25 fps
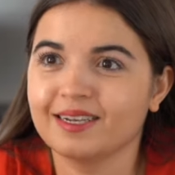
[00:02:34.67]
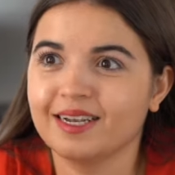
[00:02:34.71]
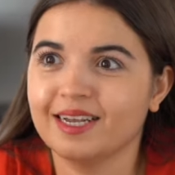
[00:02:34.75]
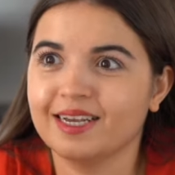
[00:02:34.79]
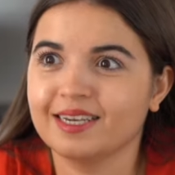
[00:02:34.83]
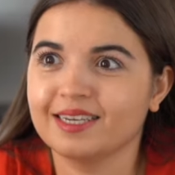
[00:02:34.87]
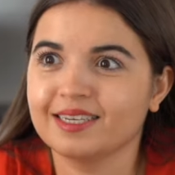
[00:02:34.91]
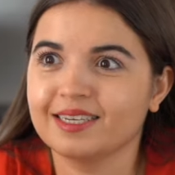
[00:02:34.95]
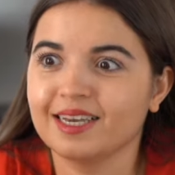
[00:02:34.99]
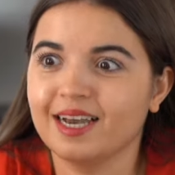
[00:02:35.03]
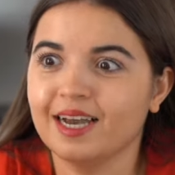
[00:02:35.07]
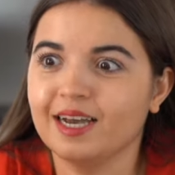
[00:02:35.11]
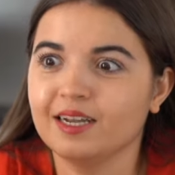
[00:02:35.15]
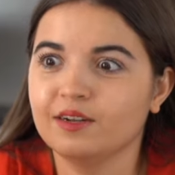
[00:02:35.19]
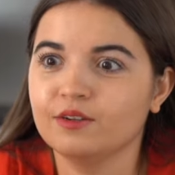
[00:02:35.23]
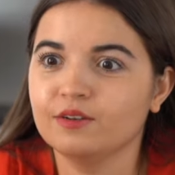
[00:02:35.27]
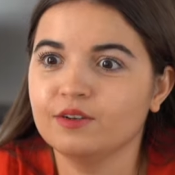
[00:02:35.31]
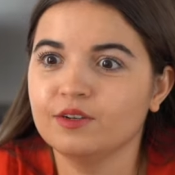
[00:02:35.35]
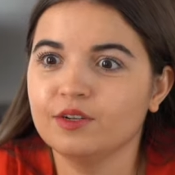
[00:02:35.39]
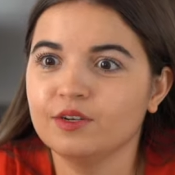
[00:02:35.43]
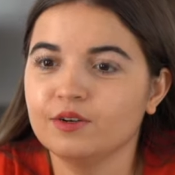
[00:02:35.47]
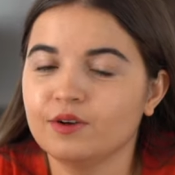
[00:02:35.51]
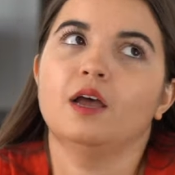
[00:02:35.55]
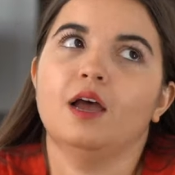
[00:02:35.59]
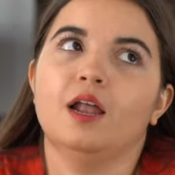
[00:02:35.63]
Like, I
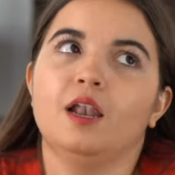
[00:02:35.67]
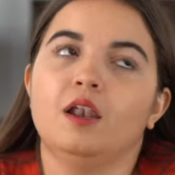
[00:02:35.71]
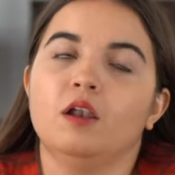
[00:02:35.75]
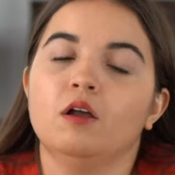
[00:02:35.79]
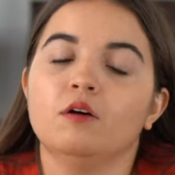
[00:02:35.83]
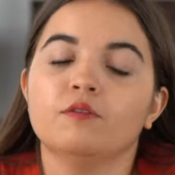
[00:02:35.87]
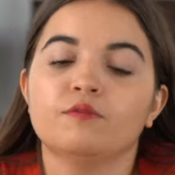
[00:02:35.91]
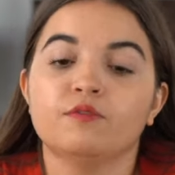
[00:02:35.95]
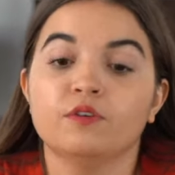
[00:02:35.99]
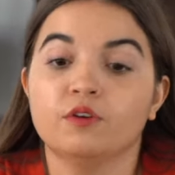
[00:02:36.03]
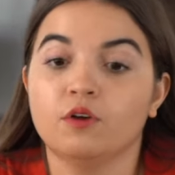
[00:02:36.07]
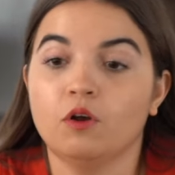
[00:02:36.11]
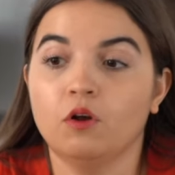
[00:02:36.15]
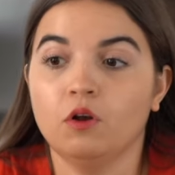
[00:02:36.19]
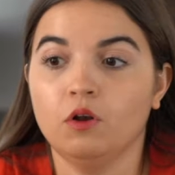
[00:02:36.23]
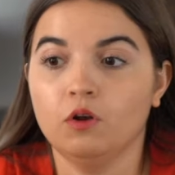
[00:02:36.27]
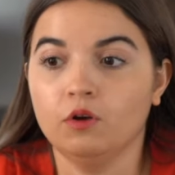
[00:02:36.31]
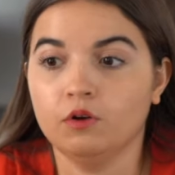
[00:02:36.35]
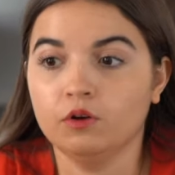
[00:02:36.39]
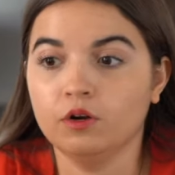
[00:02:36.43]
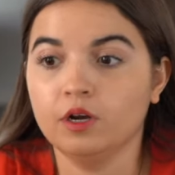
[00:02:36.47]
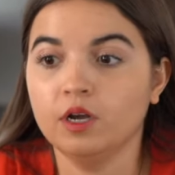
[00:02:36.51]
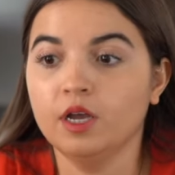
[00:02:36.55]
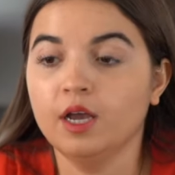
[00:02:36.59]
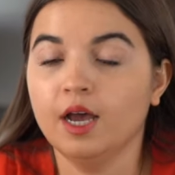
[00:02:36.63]
don't know, I love the
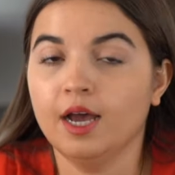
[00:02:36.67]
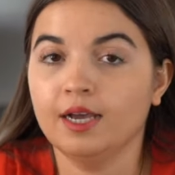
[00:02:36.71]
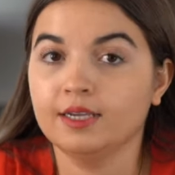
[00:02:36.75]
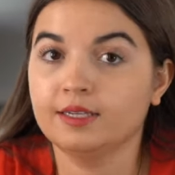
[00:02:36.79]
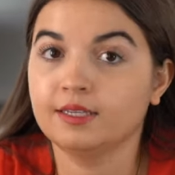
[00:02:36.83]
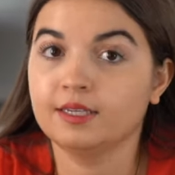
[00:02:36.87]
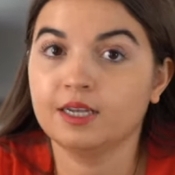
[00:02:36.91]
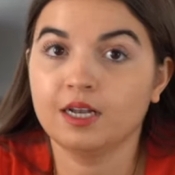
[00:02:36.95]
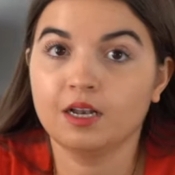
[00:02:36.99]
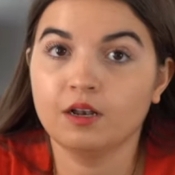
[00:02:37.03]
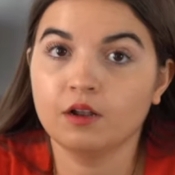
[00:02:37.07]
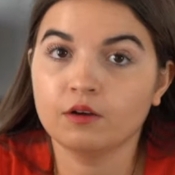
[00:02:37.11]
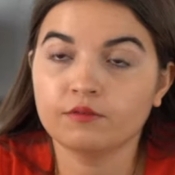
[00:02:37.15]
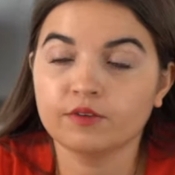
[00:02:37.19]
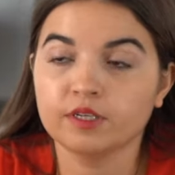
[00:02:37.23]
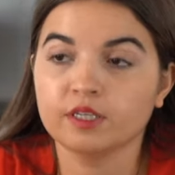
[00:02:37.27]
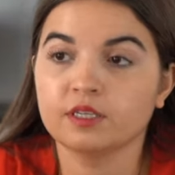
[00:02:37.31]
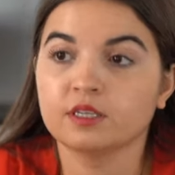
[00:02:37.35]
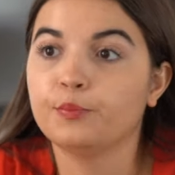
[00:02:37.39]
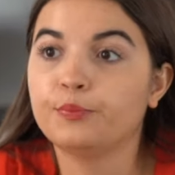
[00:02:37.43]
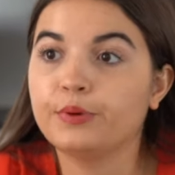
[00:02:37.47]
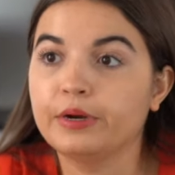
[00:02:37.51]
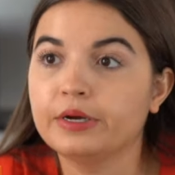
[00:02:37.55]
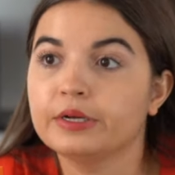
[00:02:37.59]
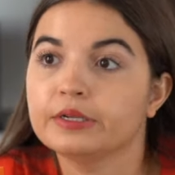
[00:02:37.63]
color, I still love
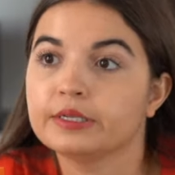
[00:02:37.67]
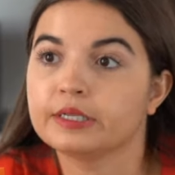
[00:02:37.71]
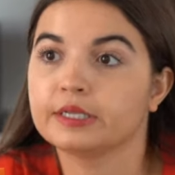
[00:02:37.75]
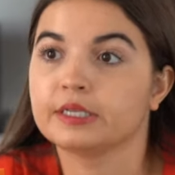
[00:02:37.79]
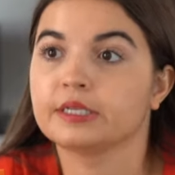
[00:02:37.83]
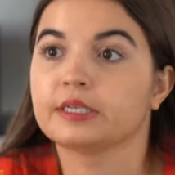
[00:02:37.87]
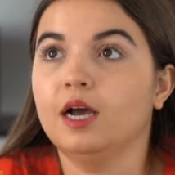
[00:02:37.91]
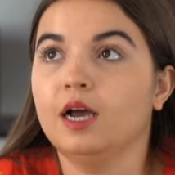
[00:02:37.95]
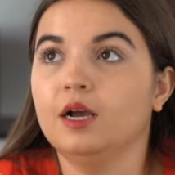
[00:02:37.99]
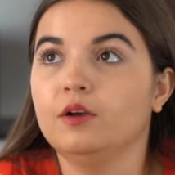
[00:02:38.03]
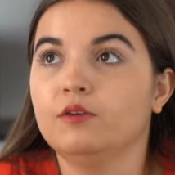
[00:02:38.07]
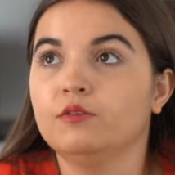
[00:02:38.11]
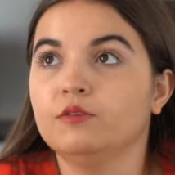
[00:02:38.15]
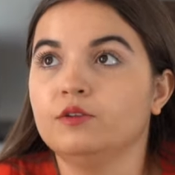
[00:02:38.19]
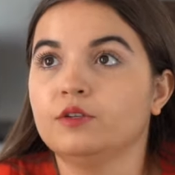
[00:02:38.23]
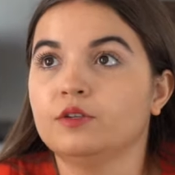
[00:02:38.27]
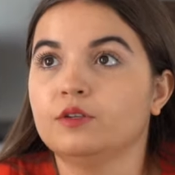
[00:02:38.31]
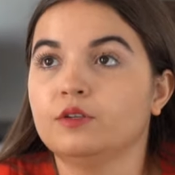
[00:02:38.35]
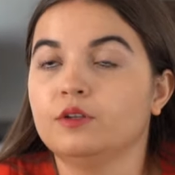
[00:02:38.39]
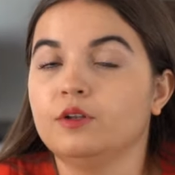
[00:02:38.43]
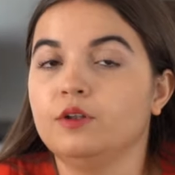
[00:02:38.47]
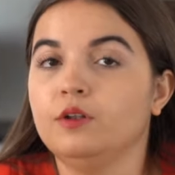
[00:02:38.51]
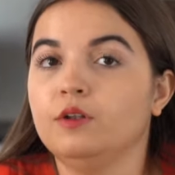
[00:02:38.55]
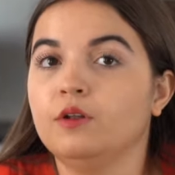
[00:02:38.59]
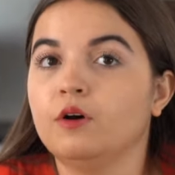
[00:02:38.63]
it, but I could
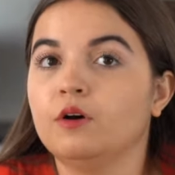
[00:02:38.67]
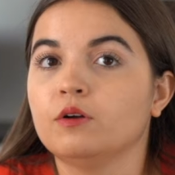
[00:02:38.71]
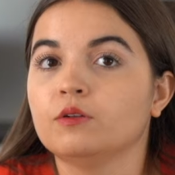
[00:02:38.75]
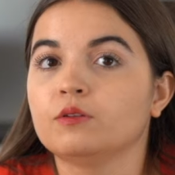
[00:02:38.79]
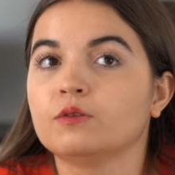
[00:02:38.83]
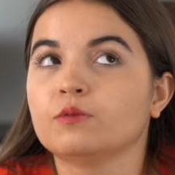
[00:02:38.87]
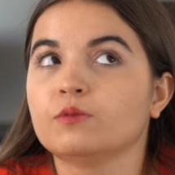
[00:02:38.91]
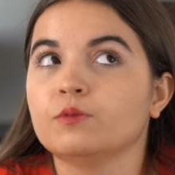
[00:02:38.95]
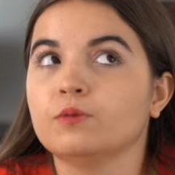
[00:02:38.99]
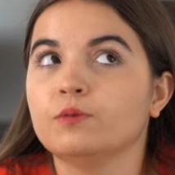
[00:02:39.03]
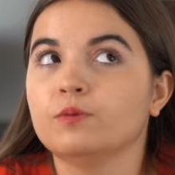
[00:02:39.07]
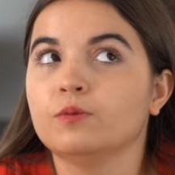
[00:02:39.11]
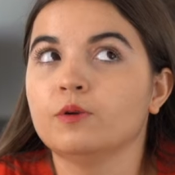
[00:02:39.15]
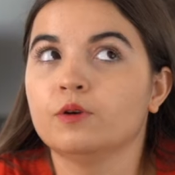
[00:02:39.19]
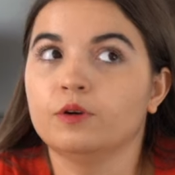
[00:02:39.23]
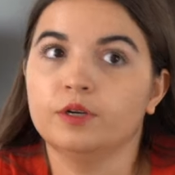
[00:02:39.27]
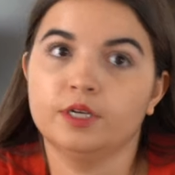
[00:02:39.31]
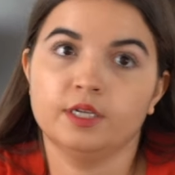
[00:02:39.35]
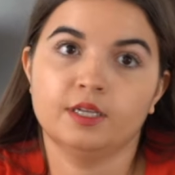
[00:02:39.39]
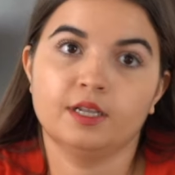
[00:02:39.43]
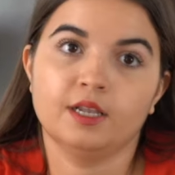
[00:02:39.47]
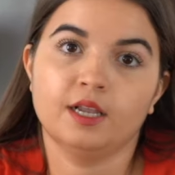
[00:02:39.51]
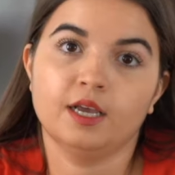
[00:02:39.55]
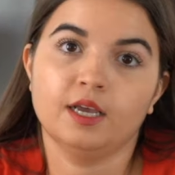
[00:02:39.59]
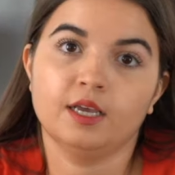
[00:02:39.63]
not wear
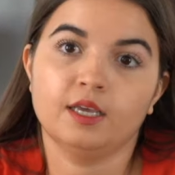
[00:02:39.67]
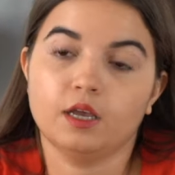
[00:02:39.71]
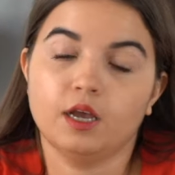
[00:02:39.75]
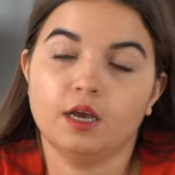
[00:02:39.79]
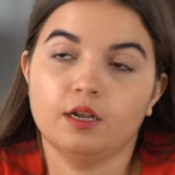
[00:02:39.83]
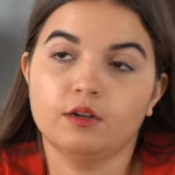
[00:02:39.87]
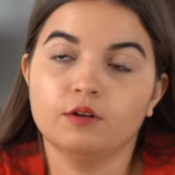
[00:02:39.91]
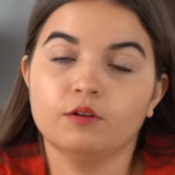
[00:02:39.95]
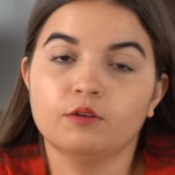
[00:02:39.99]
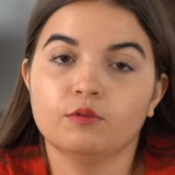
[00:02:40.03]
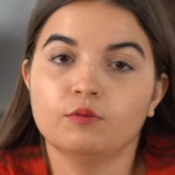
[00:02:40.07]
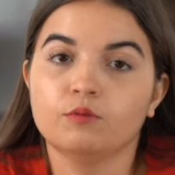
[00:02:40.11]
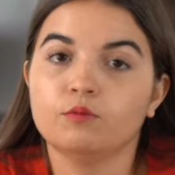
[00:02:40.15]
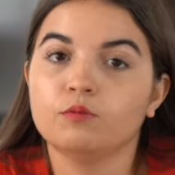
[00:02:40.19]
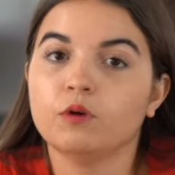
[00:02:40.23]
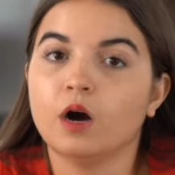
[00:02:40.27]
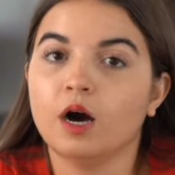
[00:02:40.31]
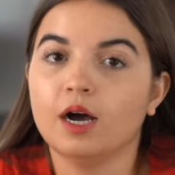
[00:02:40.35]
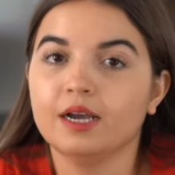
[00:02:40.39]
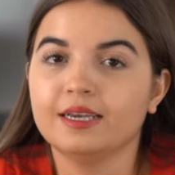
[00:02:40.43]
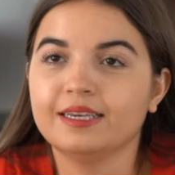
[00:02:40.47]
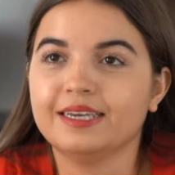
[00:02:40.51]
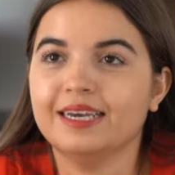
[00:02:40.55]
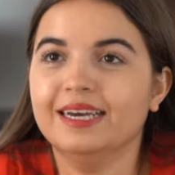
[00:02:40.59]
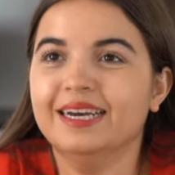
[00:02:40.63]
it. Like, I don't know
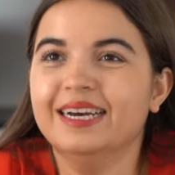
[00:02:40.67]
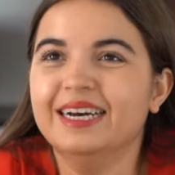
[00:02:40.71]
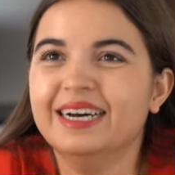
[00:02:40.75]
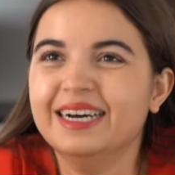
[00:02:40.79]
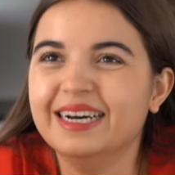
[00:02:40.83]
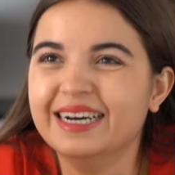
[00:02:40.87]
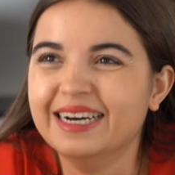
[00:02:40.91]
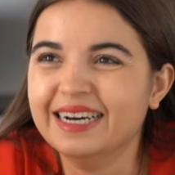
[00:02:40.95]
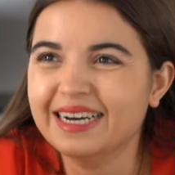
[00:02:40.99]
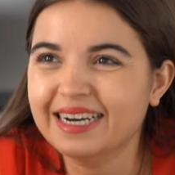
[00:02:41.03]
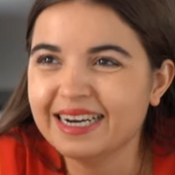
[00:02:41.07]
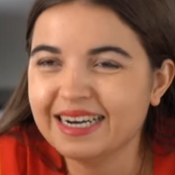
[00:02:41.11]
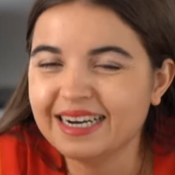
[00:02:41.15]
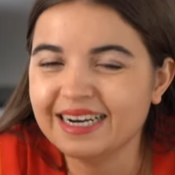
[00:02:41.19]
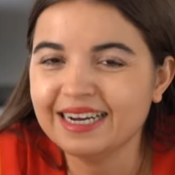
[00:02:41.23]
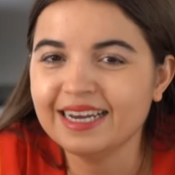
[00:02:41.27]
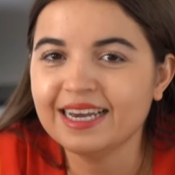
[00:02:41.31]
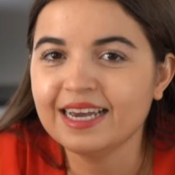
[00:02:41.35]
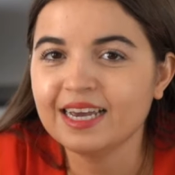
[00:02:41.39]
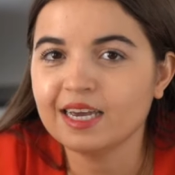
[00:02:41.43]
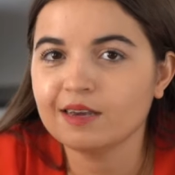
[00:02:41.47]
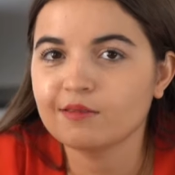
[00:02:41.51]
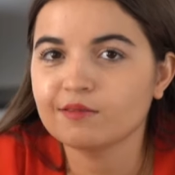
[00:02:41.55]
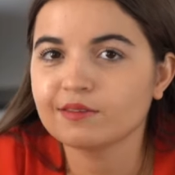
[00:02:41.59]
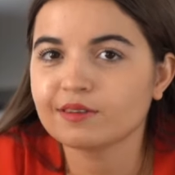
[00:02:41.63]
why.
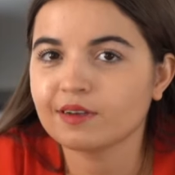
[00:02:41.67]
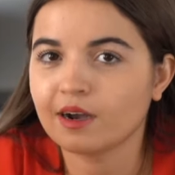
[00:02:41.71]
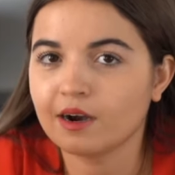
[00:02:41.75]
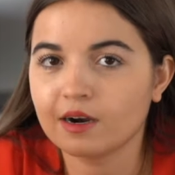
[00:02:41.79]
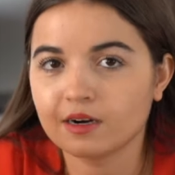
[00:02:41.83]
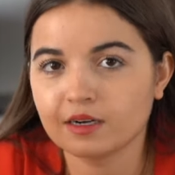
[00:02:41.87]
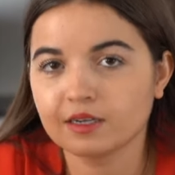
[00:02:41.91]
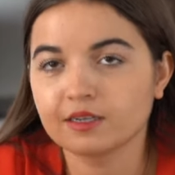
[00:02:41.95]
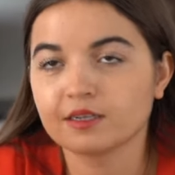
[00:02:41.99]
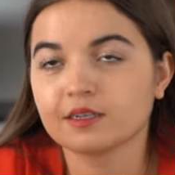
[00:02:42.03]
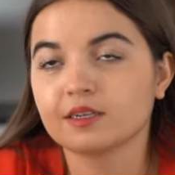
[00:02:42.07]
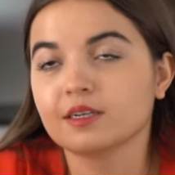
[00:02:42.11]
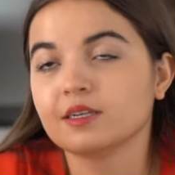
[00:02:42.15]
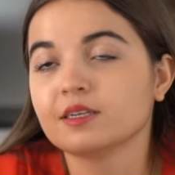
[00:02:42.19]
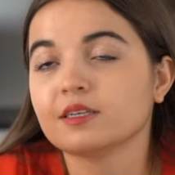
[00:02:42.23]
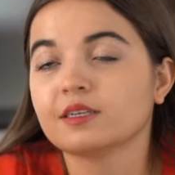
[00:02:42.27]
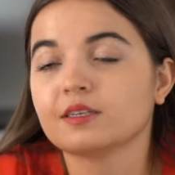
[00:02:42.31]
It was hard.